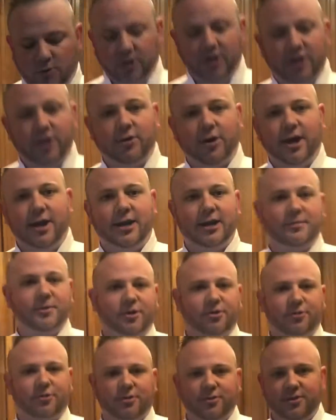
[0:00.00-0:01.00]
really great. I'm
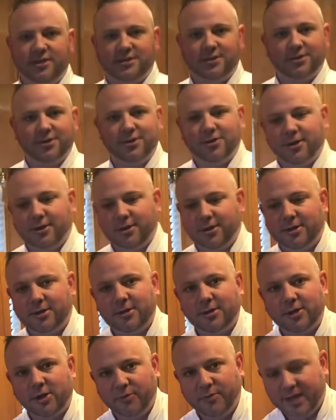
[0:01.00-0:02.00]
gonna throw these on the grill in
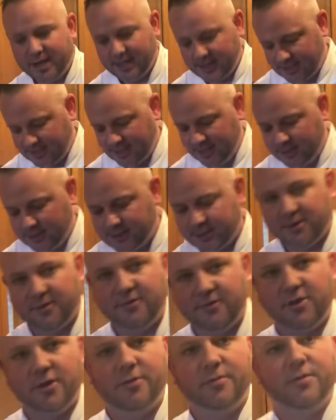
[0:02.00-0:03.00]
a little bit,
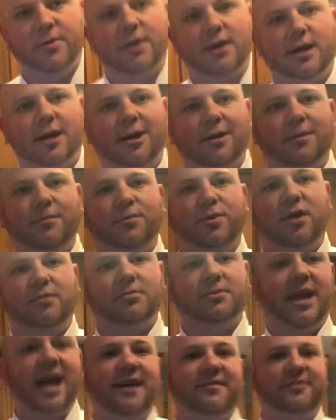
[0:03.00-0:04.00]
serve them,
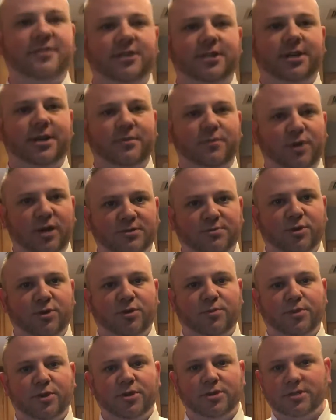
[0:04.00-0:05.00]
probably half a chicken breast
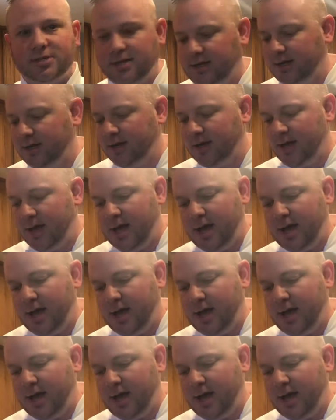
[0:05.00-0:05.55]
per person.